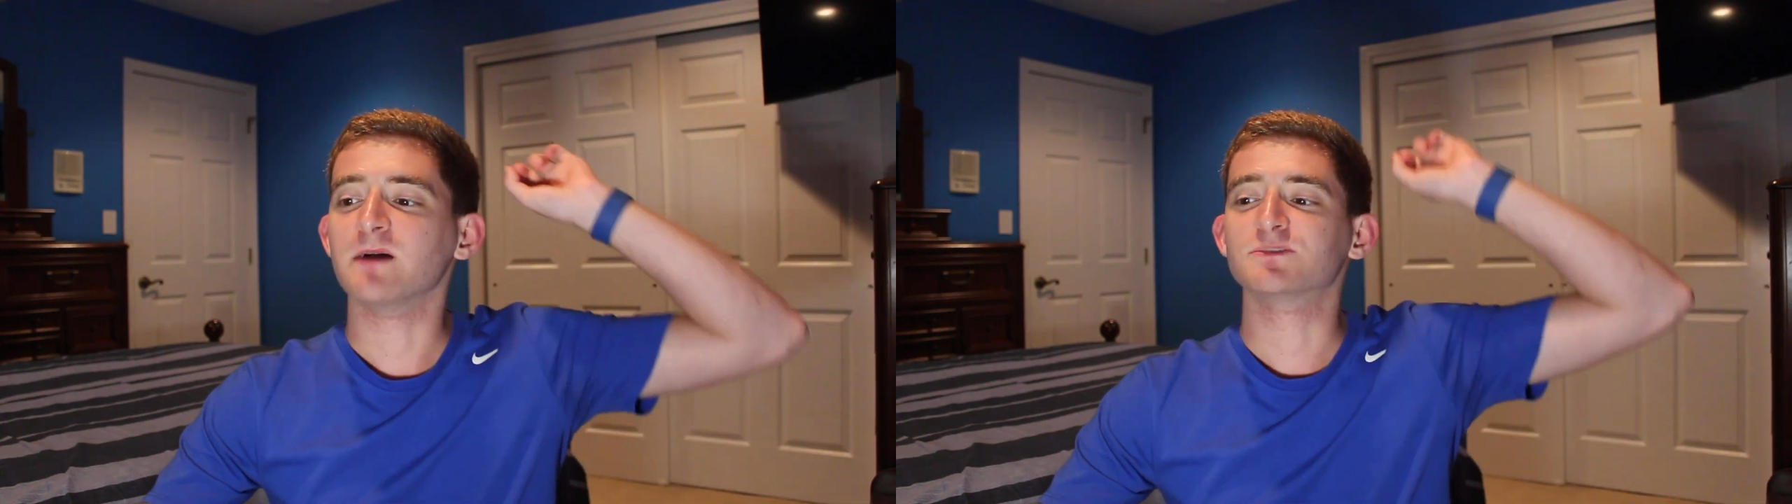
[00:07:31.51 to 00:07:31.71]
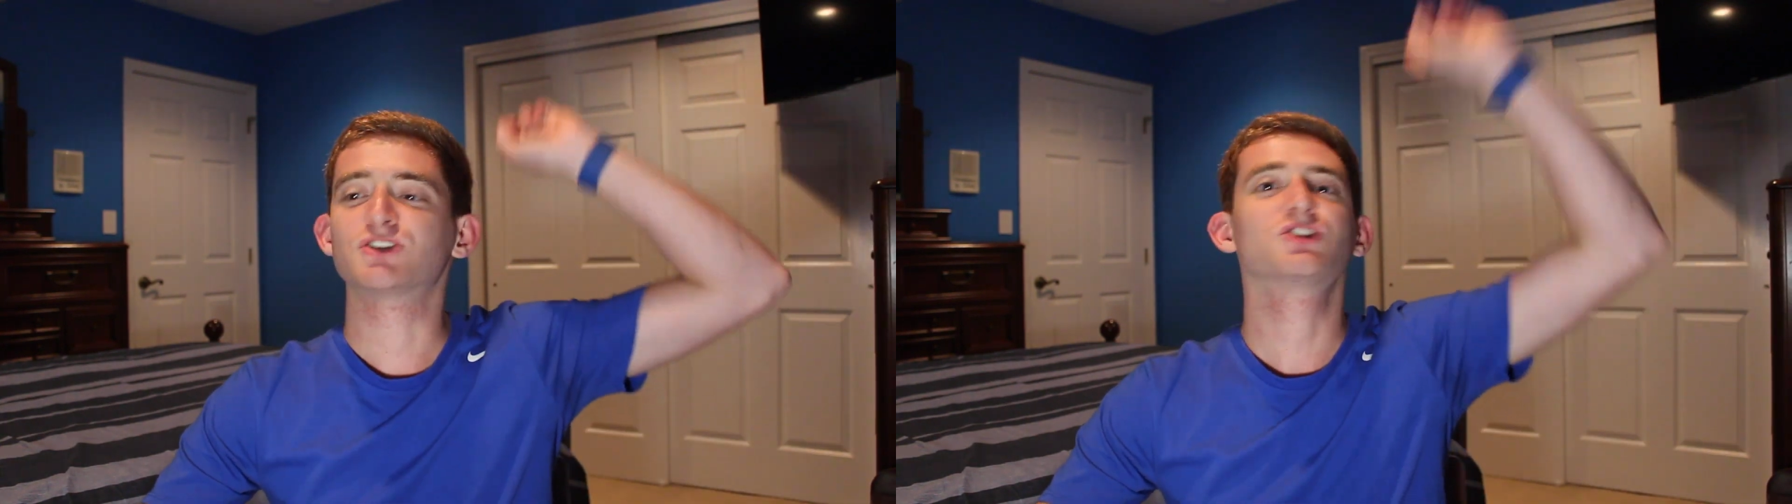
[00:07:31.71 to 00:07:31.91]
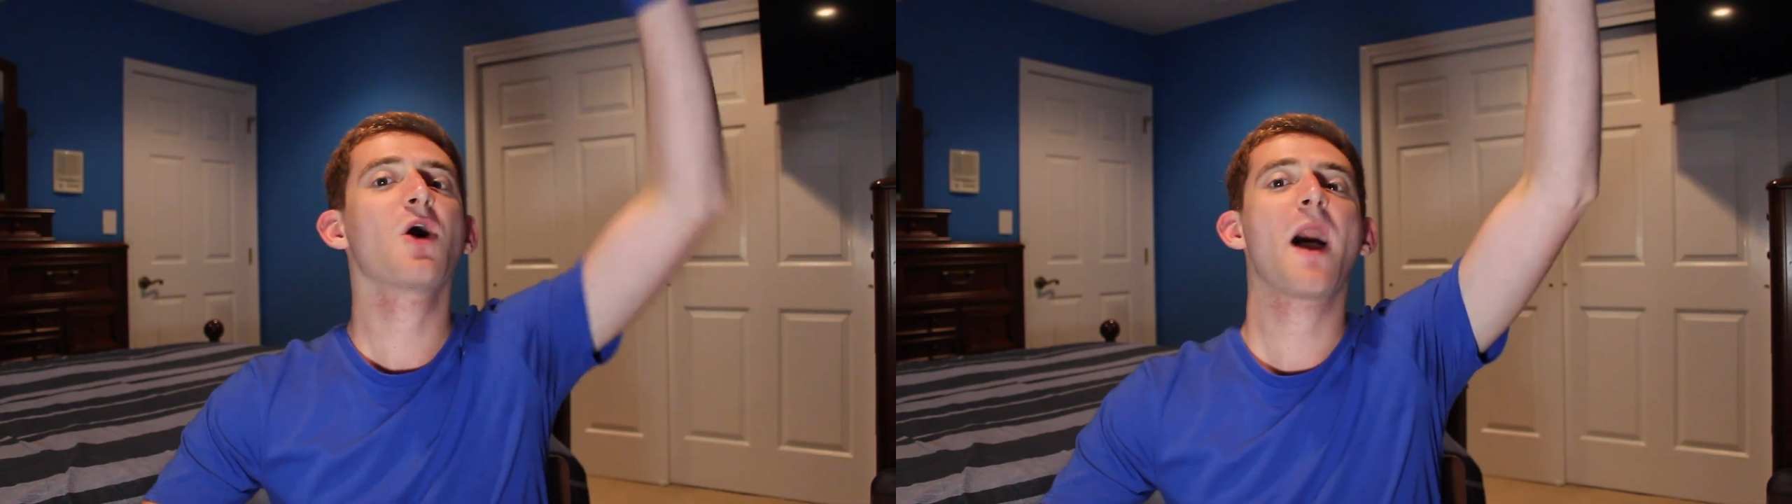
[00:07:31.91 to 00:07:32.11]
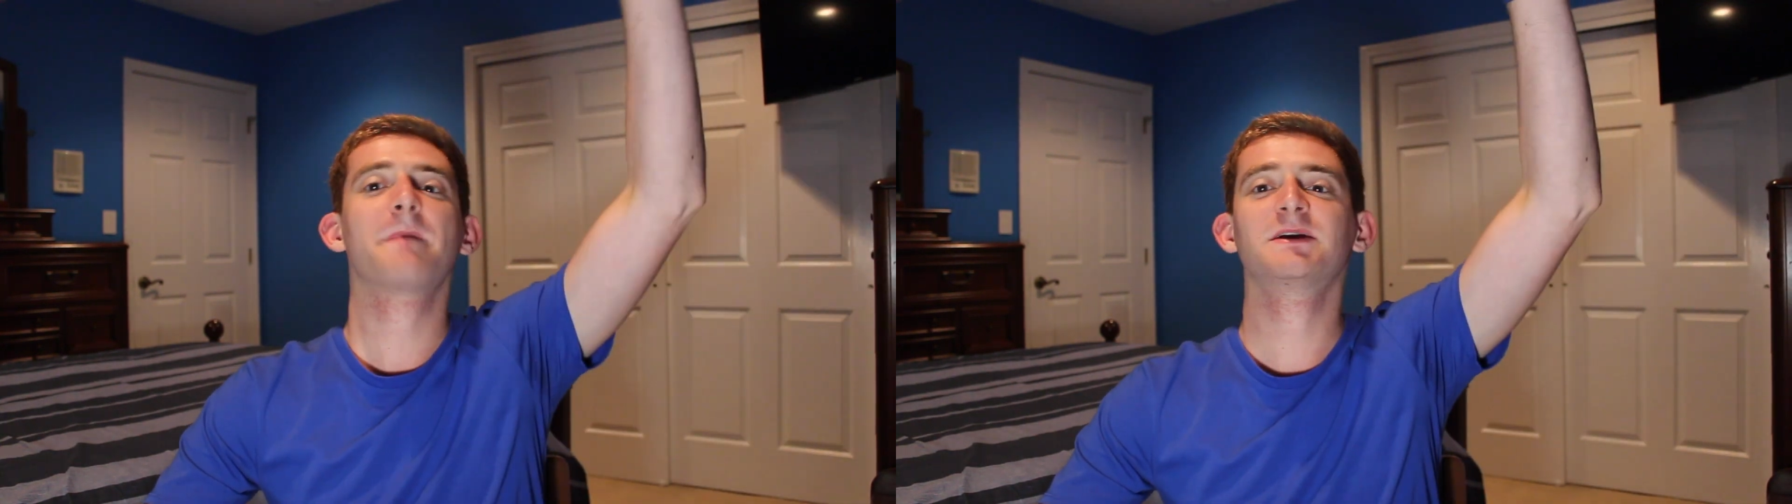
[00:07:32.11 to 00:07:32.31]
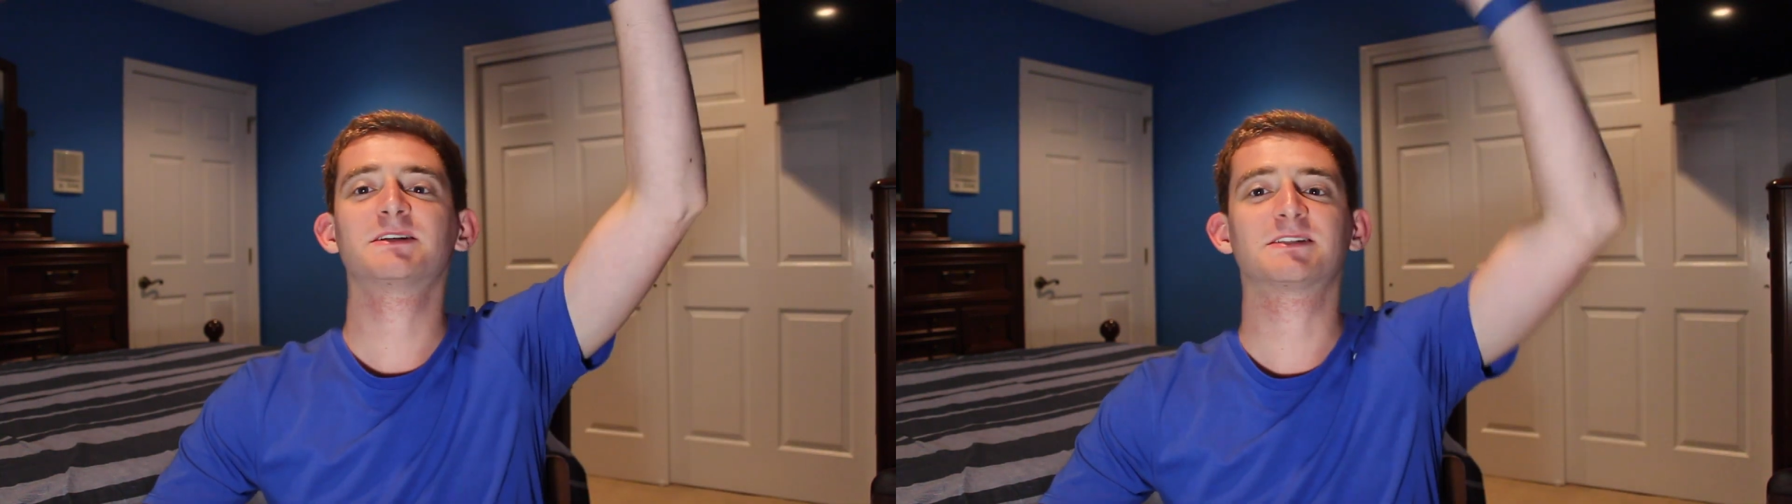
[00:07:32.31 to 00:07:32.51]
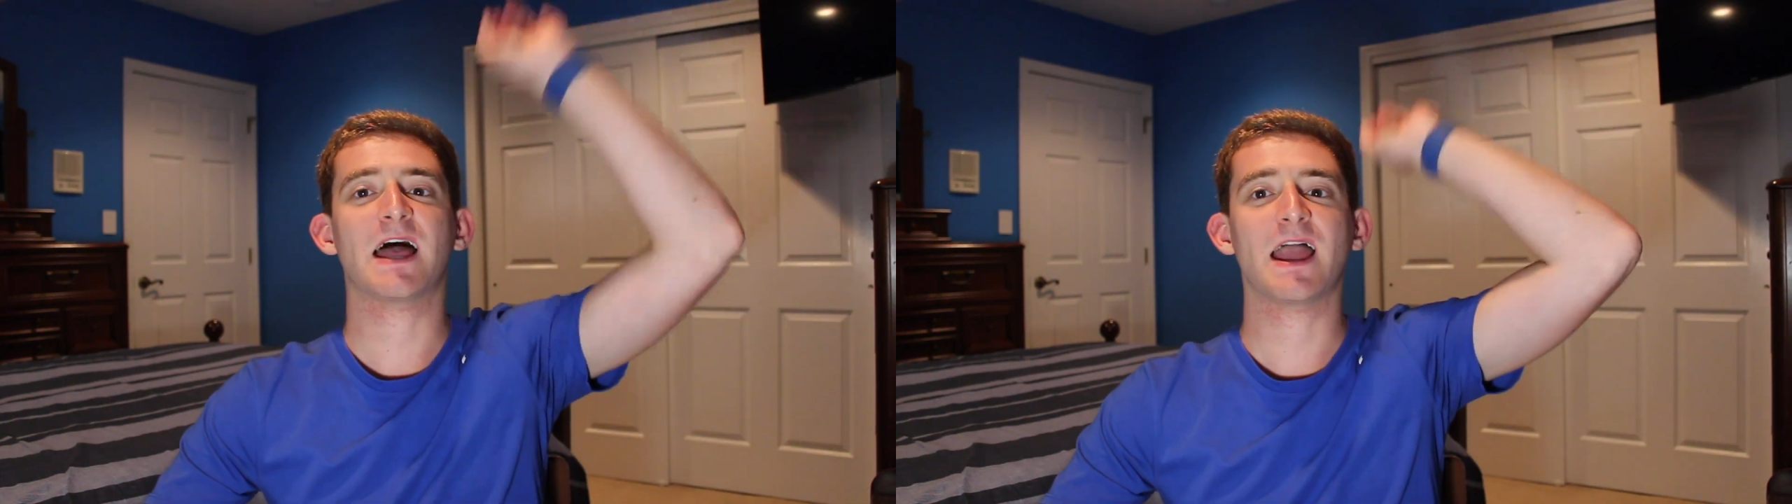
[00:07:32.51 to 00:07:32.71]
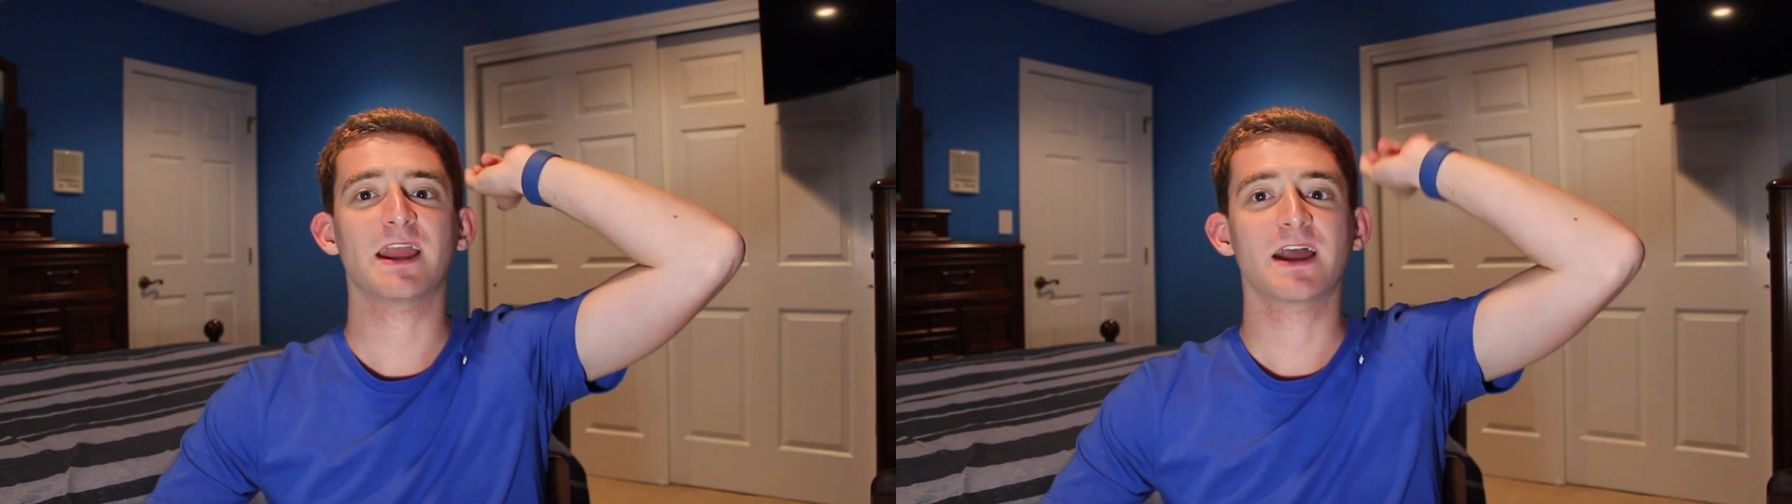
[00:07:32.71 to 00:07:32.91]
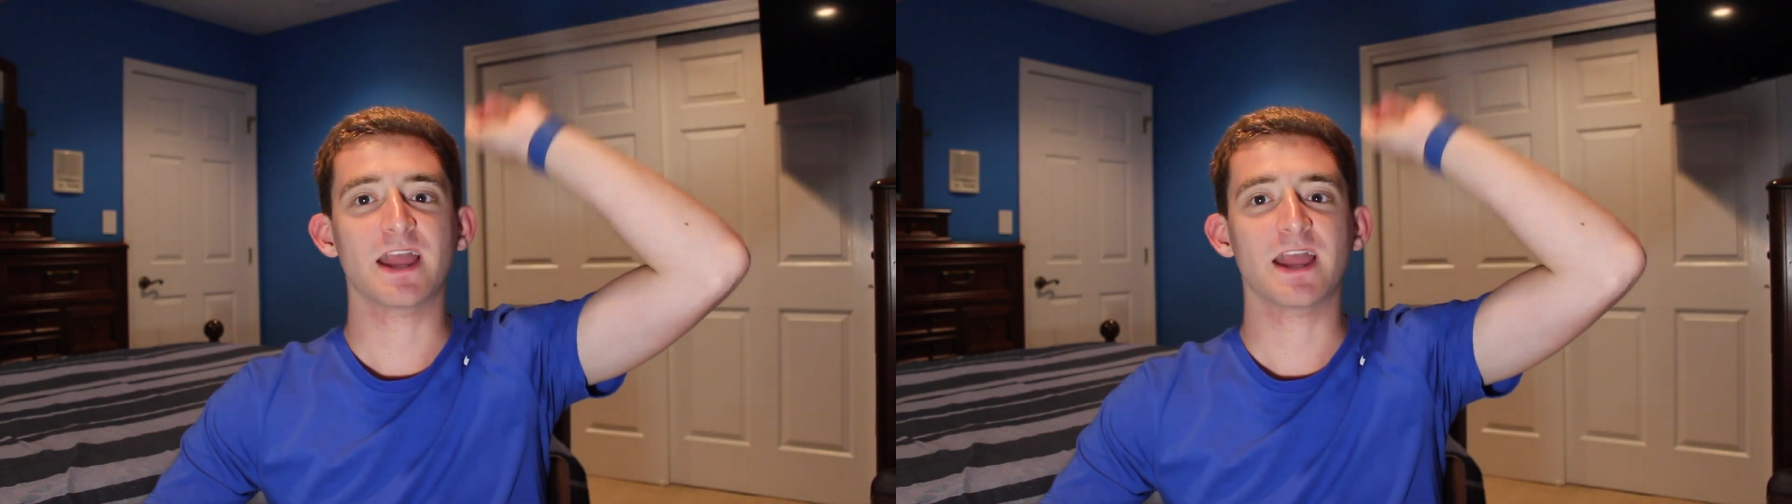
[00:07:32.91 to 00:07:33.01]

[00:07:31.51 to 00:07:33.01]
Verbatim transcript: I'm so happy to say